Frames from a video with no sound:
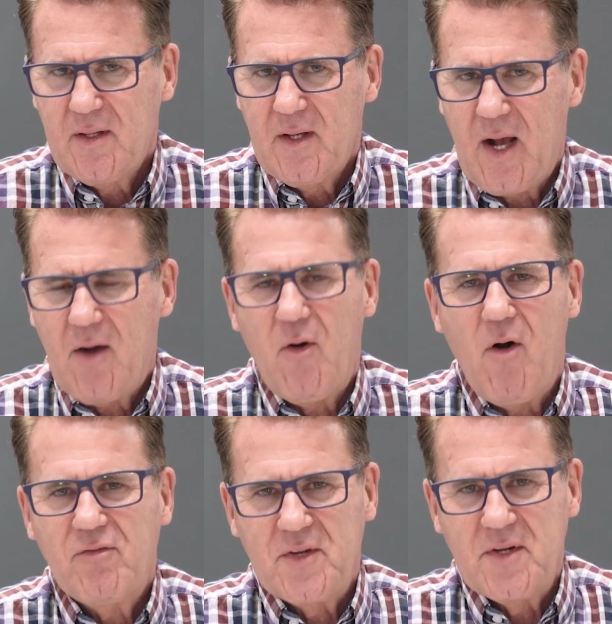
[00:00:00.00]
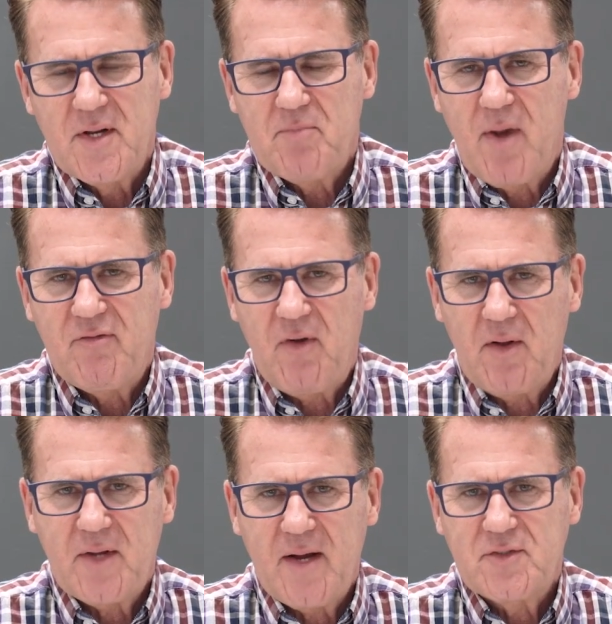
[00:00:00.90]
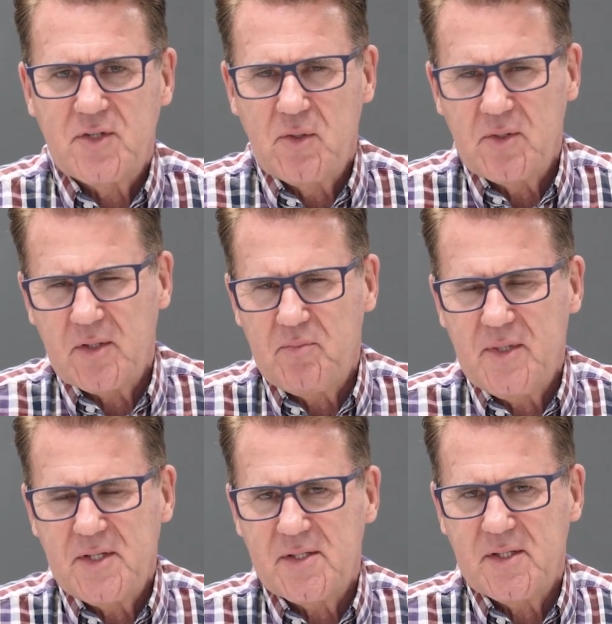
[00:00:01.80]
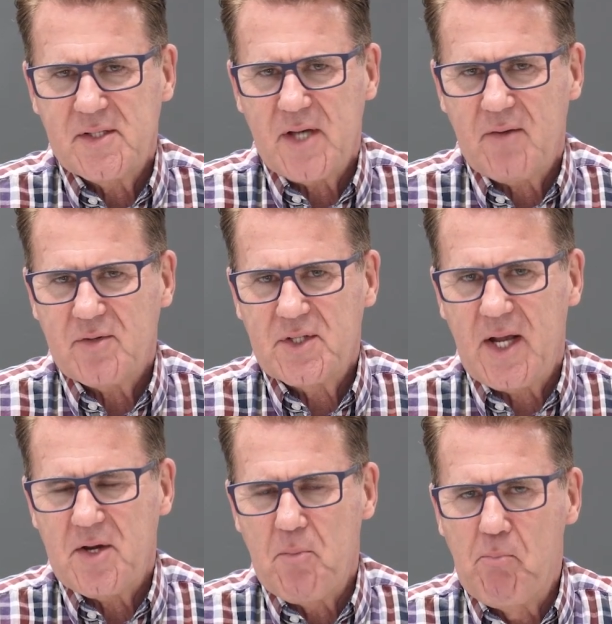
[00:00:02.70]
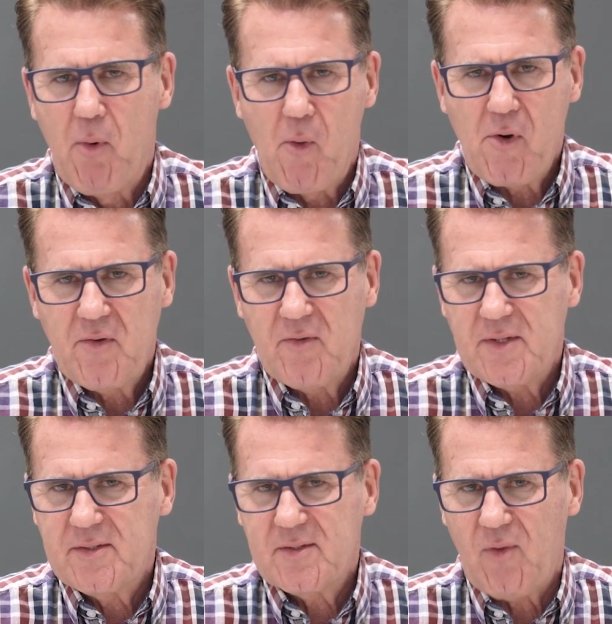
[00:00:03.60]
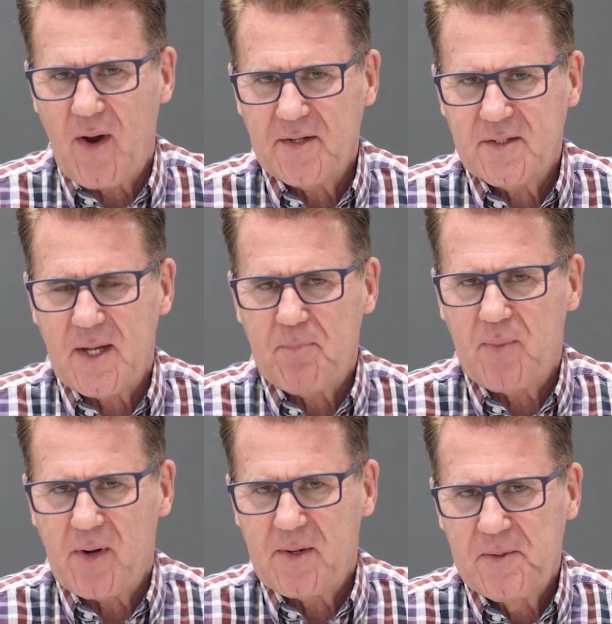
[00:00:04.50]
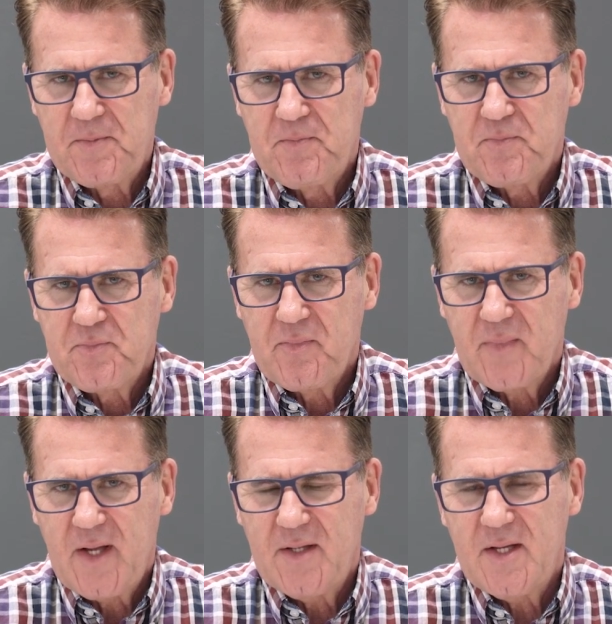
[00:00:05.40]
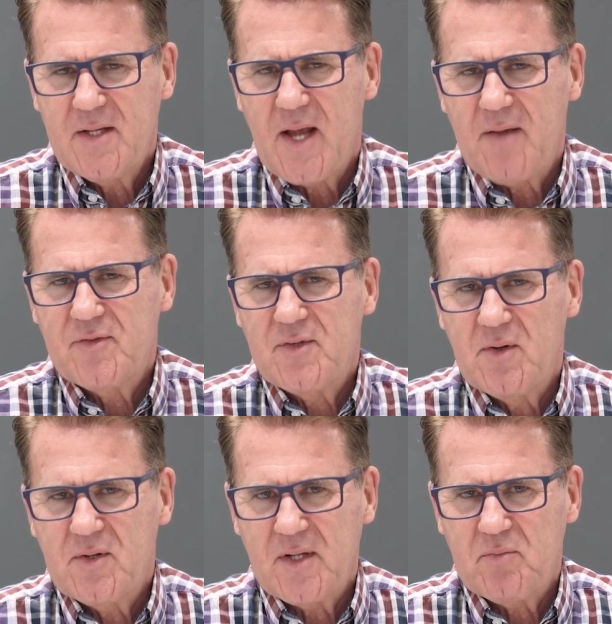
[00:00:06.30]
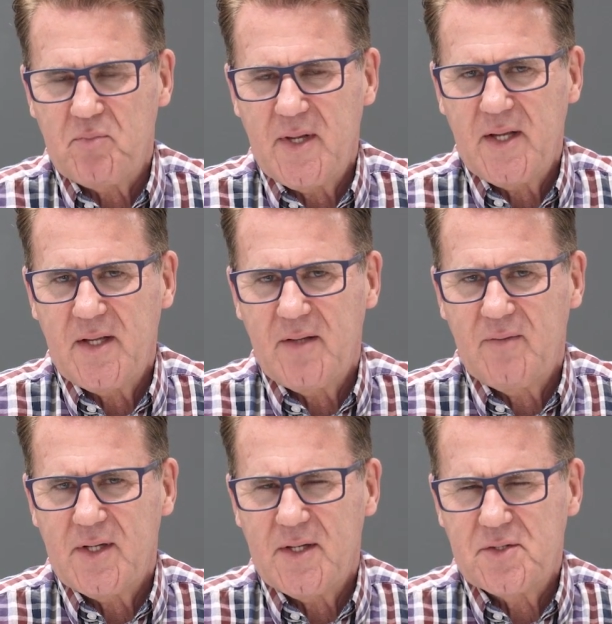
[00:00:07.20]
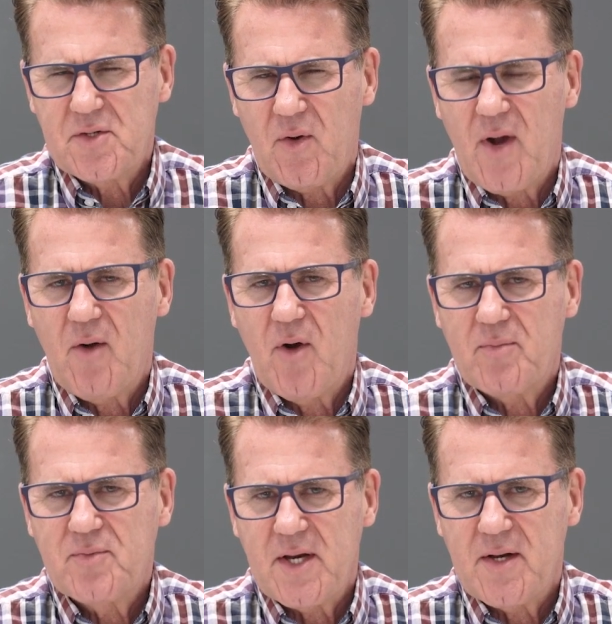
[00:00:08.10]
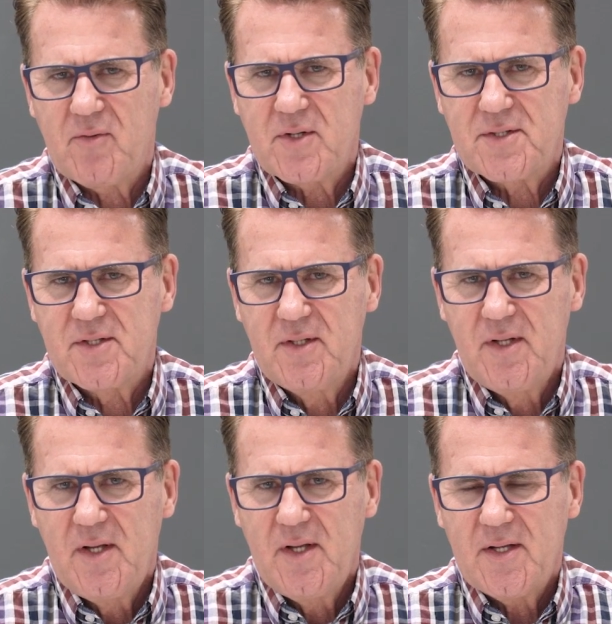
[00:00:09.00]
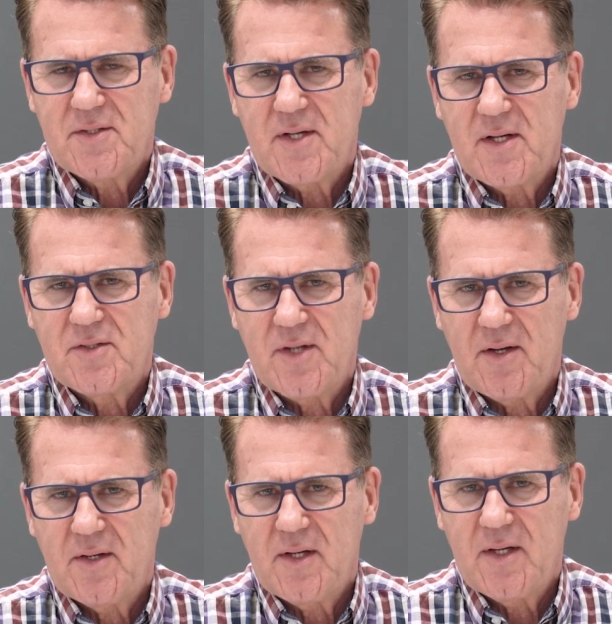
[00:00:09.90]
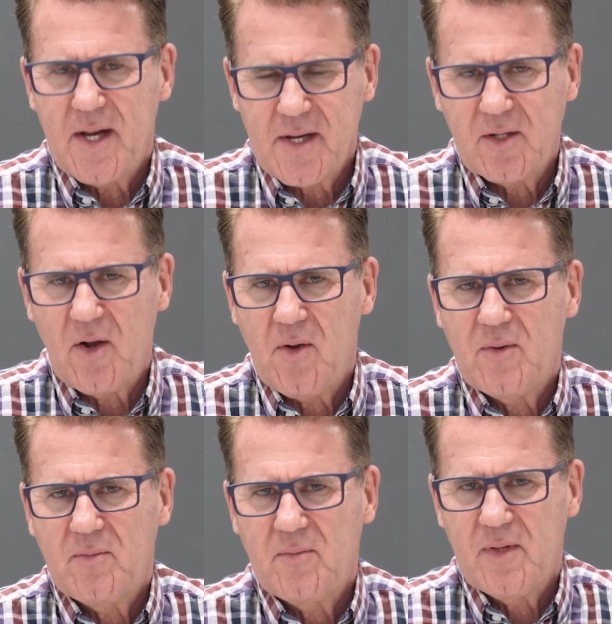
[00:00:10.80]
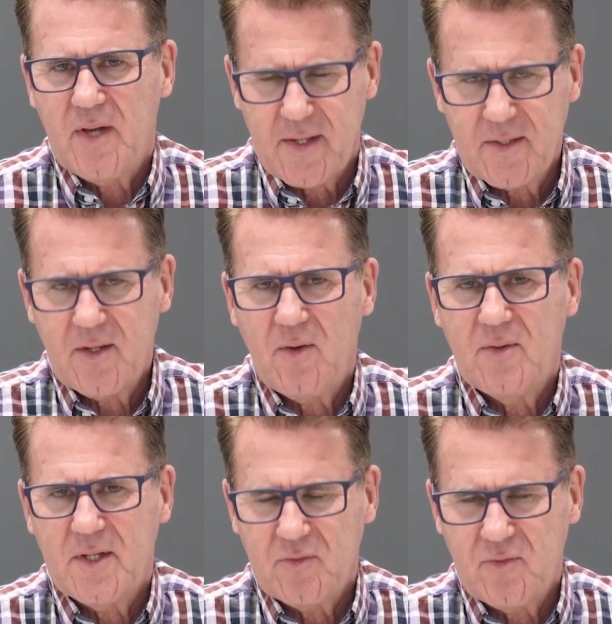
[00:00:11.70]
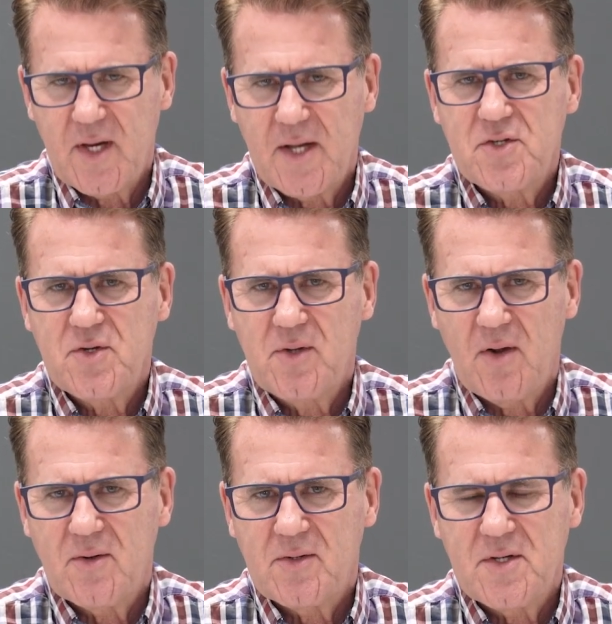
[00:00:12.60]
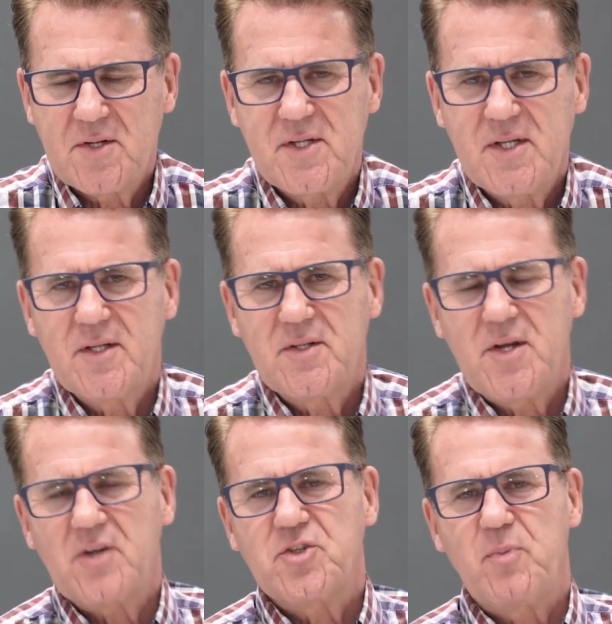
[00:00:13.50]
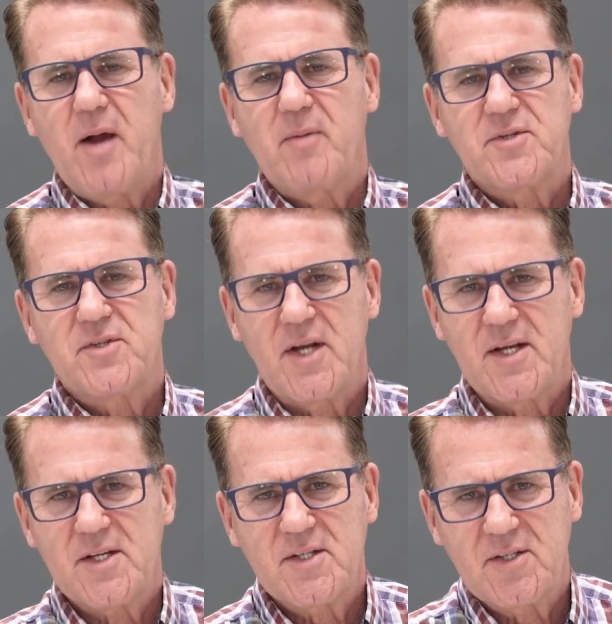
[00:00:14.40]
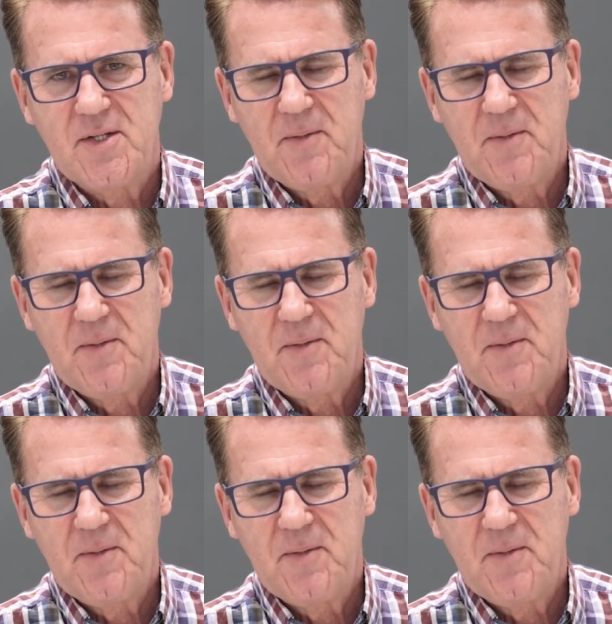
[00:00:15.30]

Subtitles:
How often did my father have to look at me since I was kind of born with quite a temper? And he'd have to look at me when he saw how upset I was and say, son, let it go, and it will let you go. You see, the Dutch Bible says,